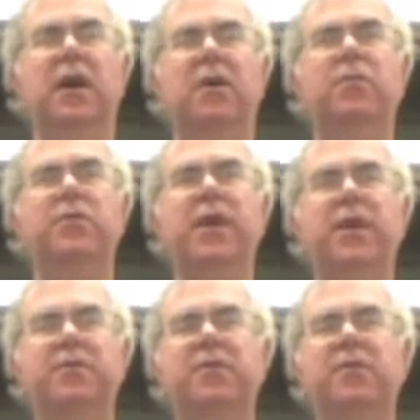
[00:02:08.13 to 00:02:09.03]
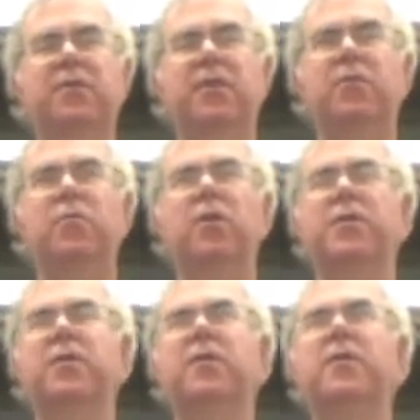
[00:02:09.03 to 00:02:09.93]
I won't ask you, you know,
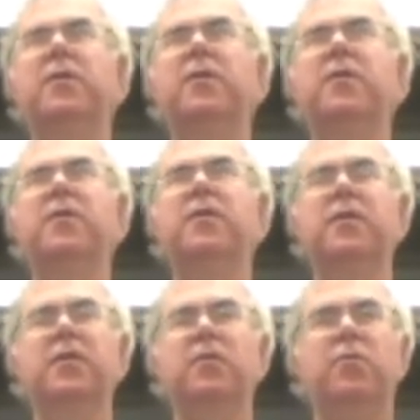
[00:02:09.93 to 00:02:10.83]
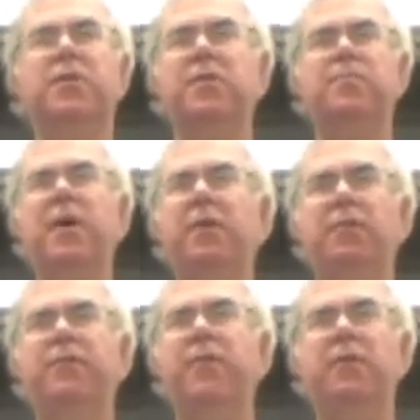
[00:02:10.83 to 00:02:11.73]
what does
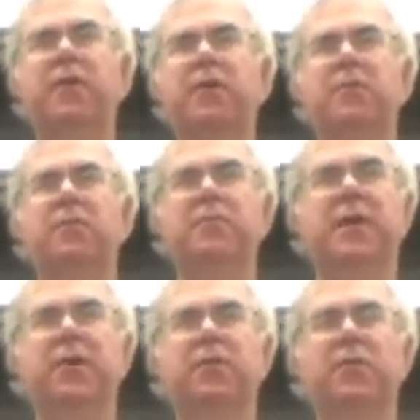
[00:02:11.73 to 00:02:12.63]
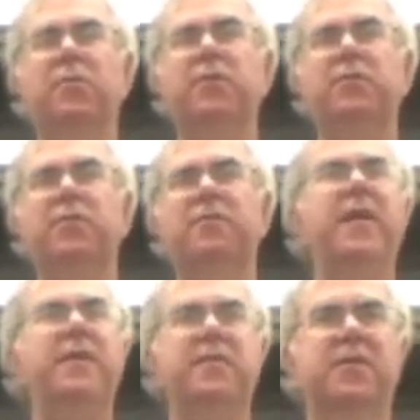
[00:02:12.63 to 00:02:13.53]
pyrophoric mean, or what's a
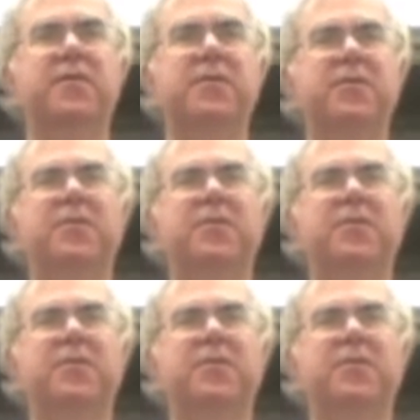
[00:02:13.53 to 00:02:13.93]
vesicant,